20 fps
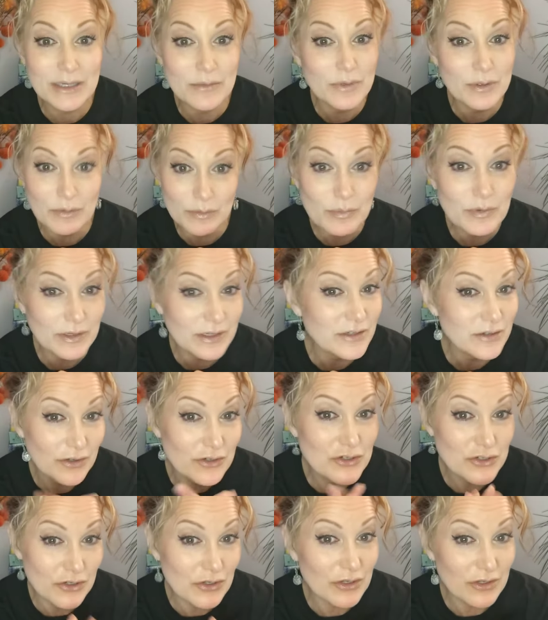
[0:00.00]
And we were pretty darn
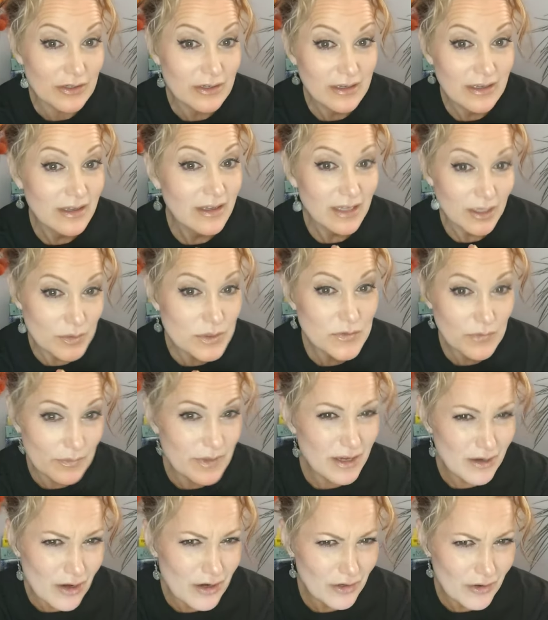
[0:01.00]
sure it was from
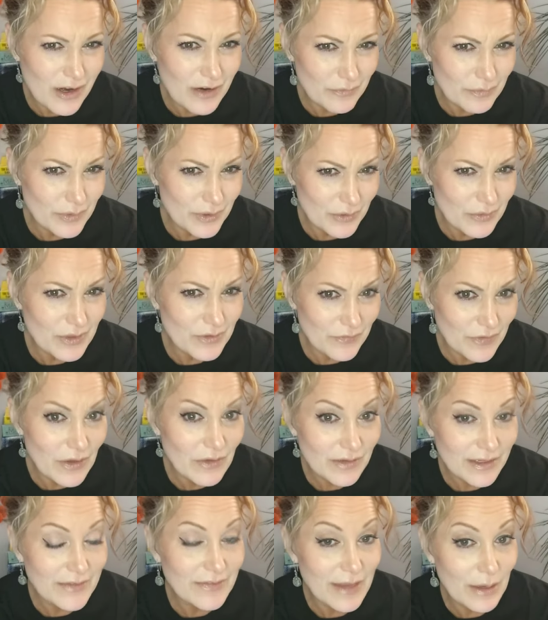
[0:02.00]
that autograph book. We felt
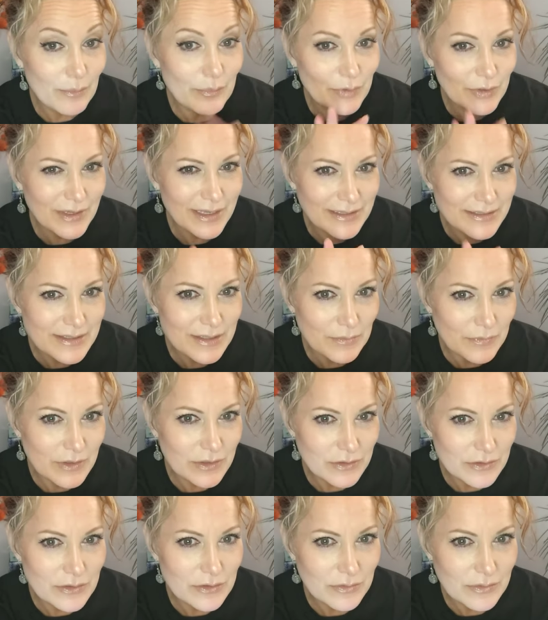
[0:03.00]
like that book had something
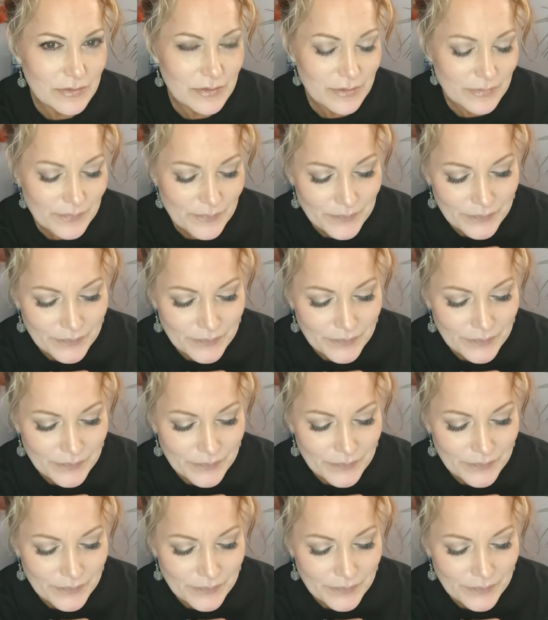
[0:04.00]
to do with it.